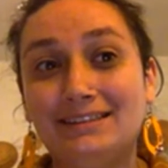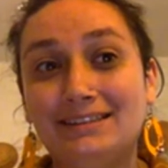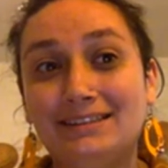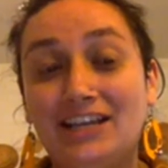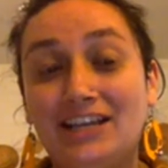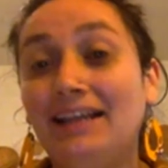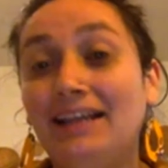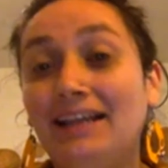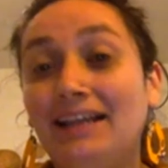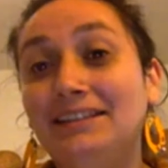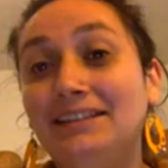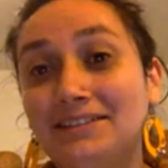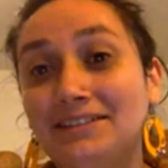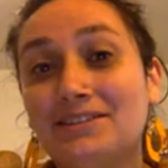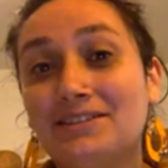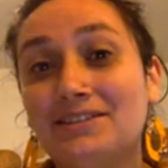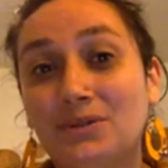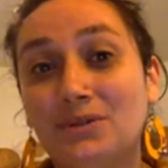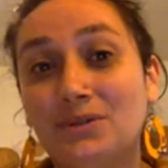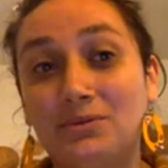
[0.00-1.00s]

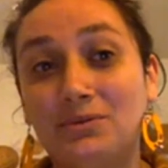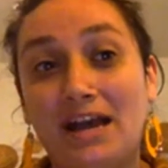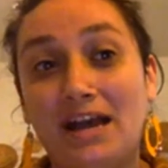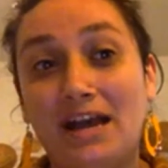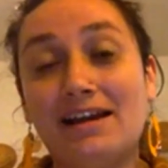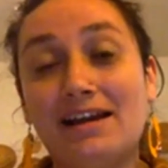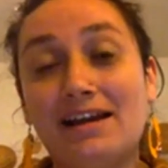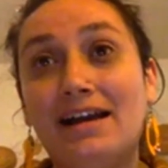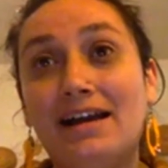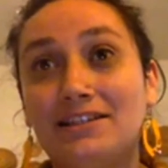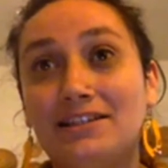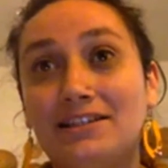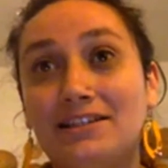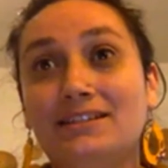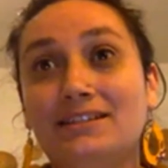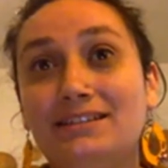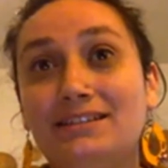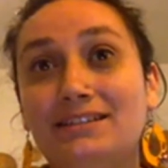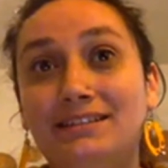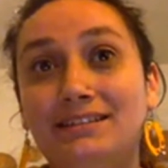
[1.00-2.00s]
challenge or
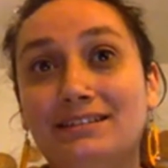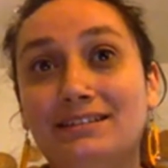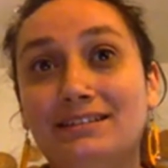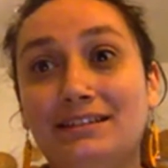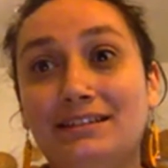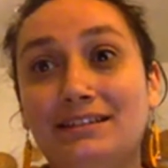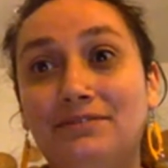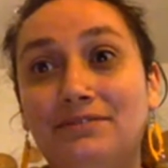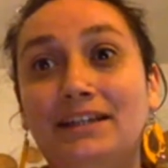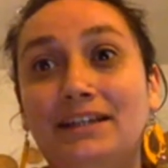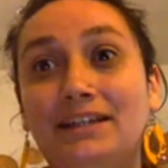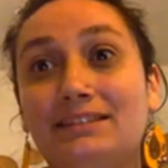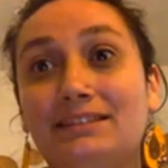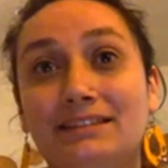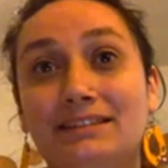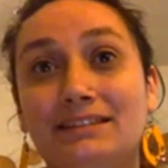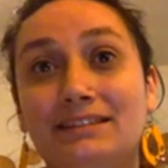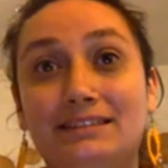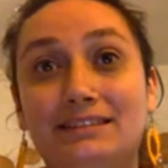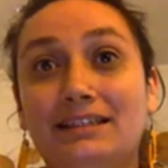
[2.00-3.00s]
actually
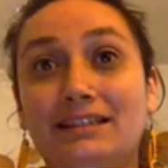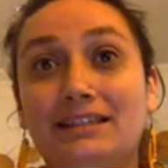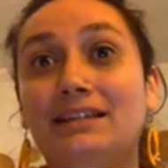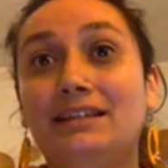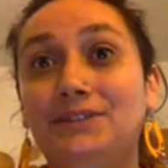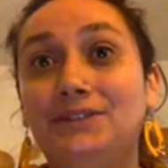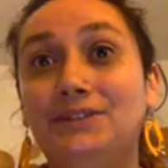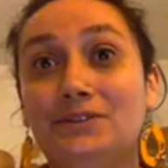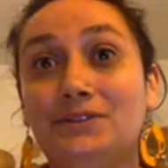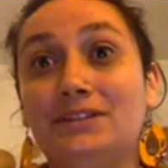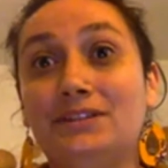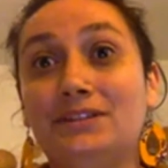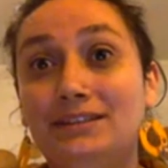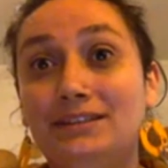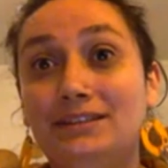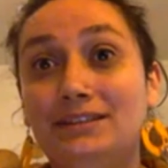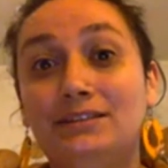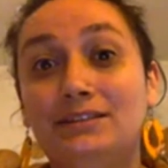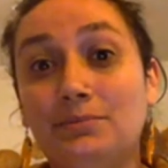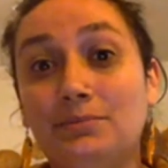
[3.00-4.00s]
invest and say, this
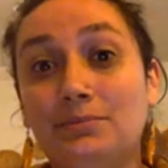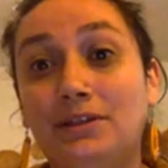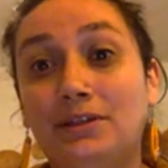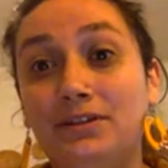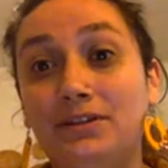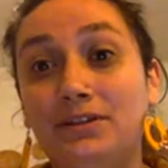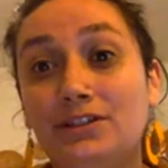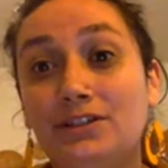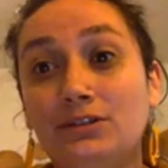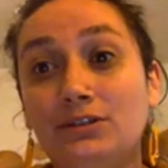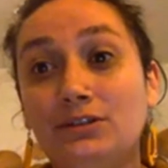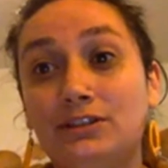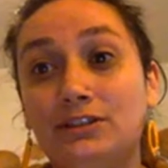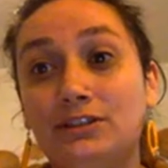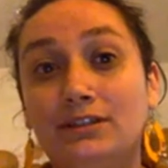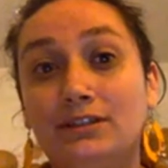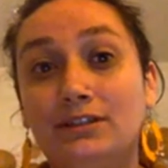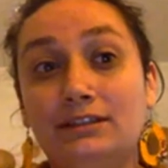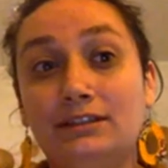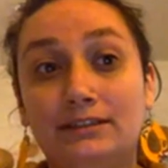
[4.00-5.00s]
is a bigger issue. And
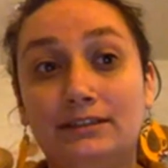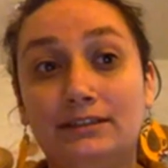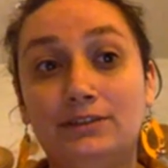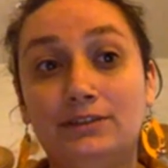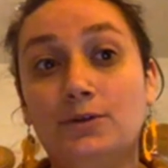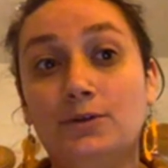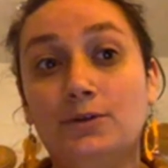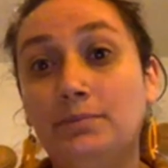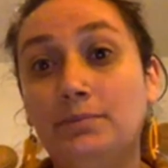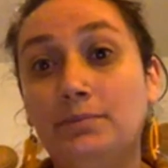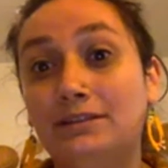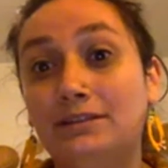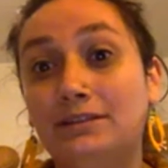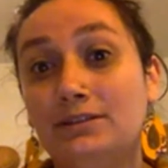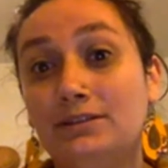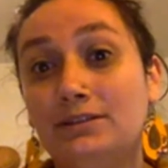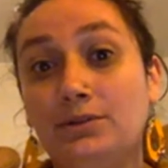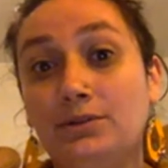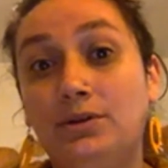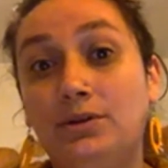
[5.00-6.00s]
so I think this opens
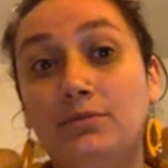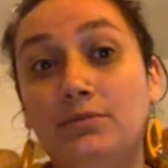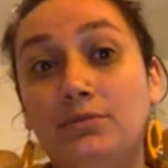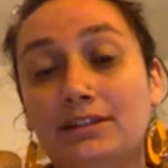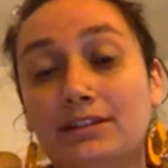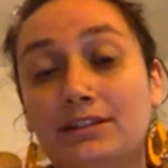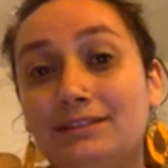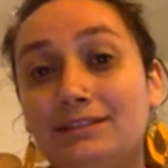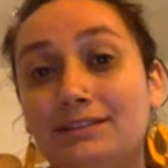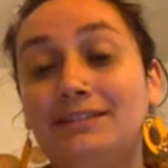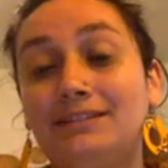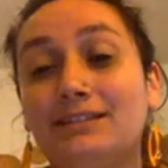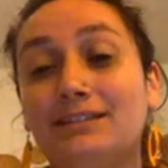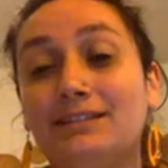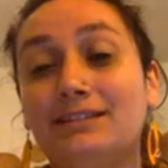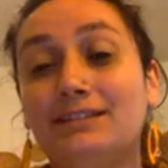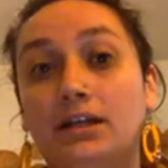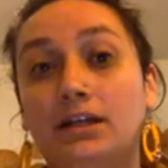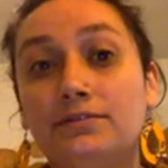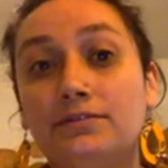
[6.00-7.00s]
the door. While this doesn't
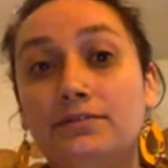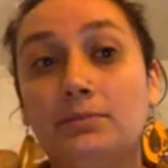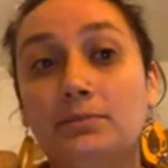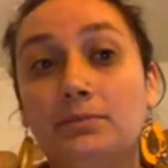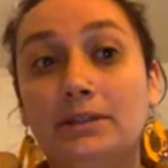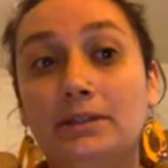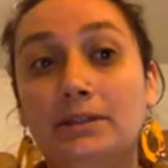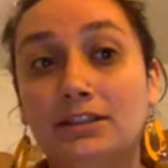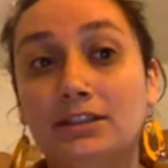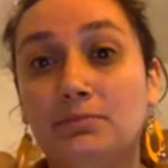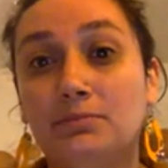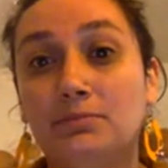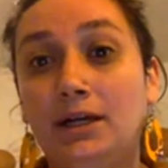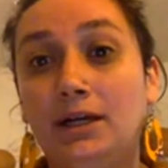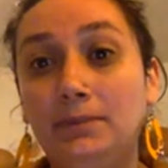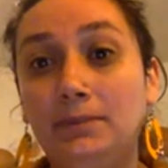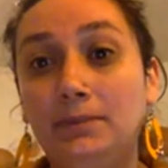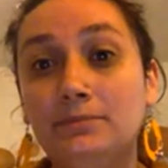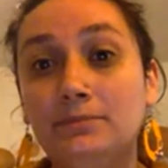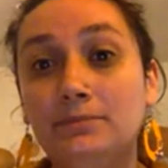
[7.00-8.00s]
solve the biggest
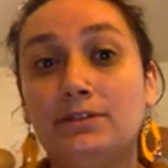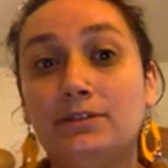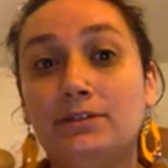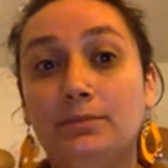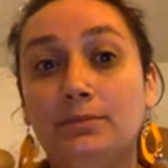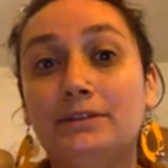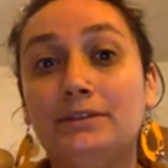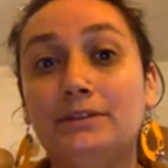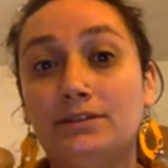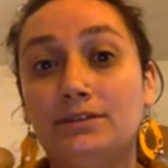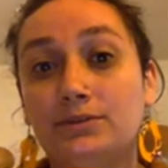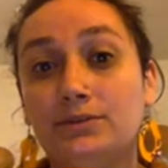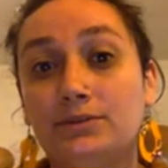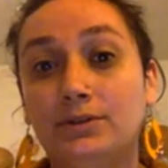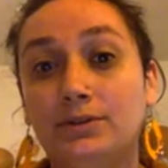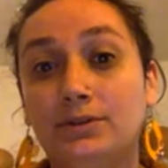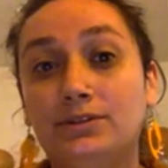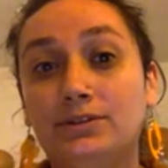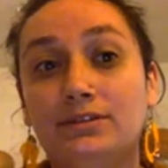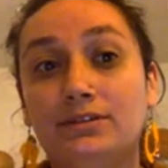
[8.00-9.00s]
problems, it opens the
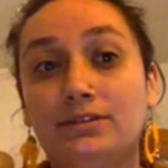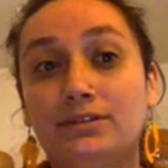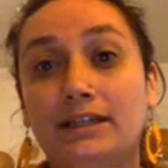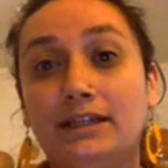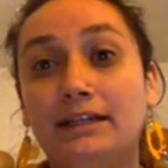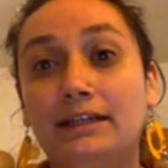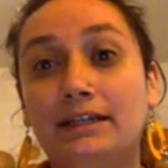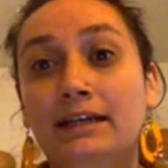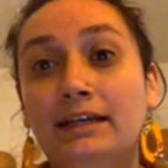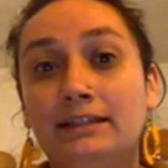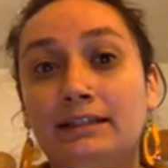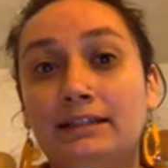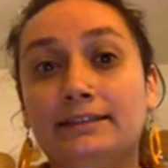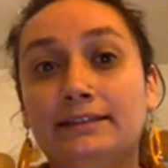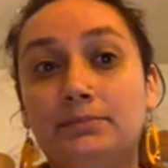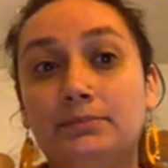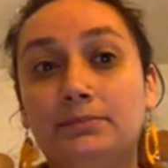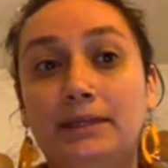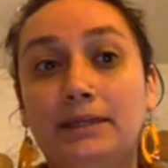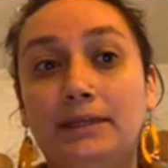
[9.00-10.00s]
door so that
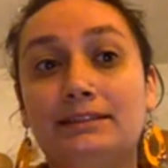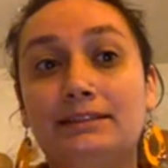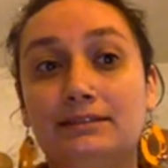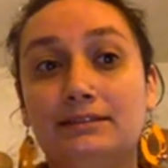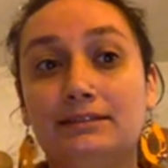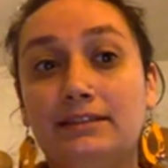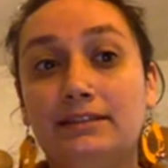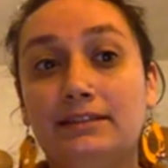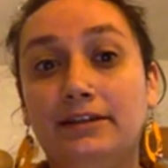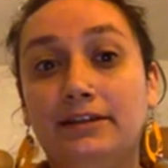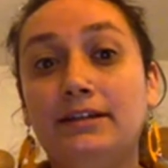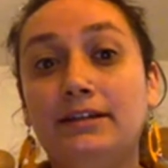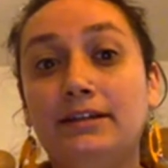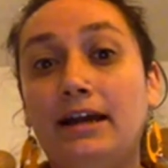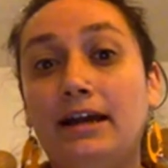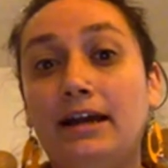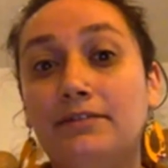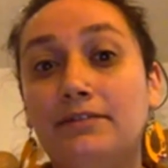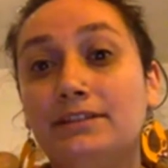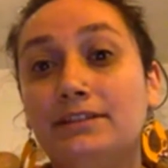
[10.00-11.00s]
the space is there to
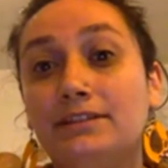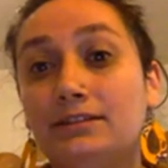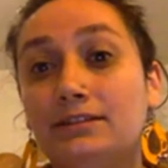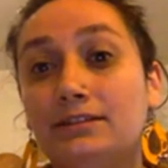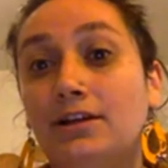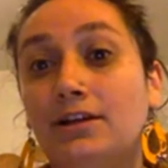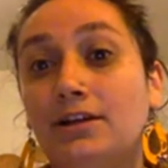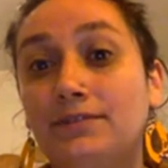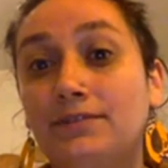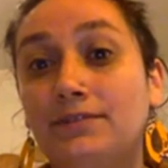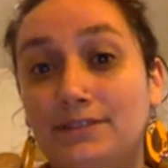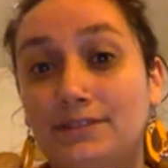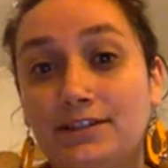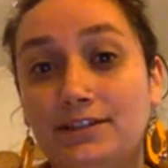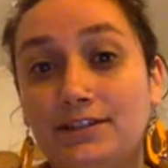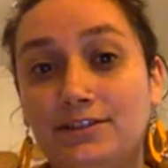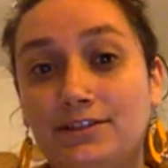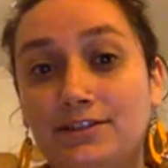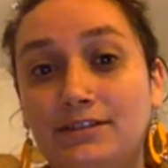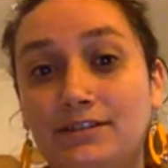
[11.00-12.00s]
have these
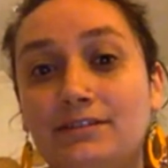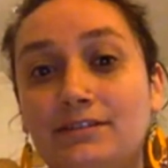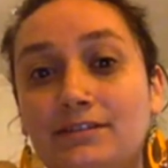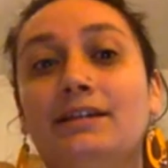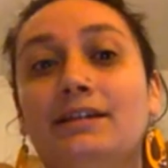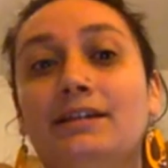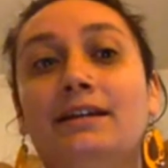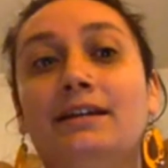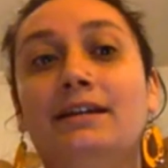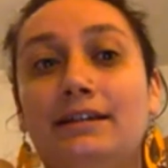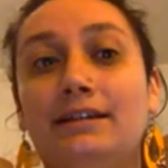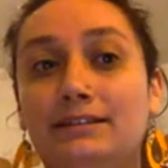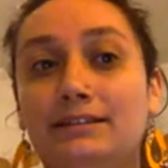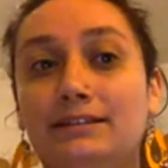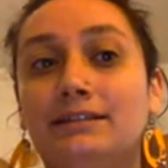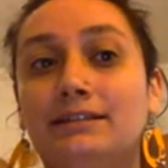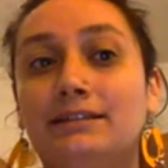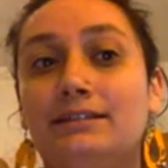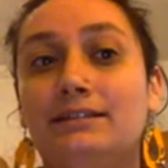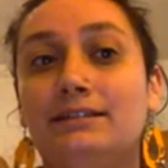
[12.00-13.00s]
conversations and
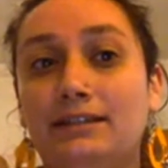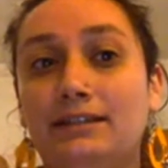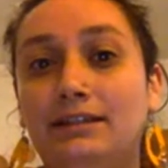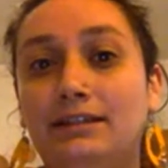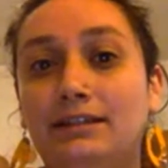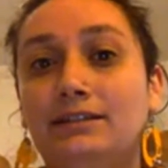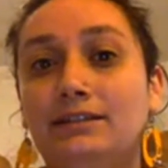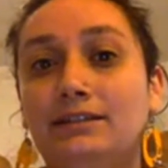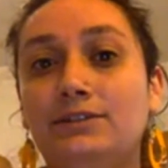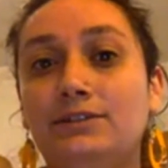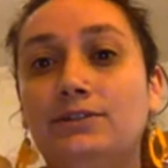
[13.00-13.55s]
to say,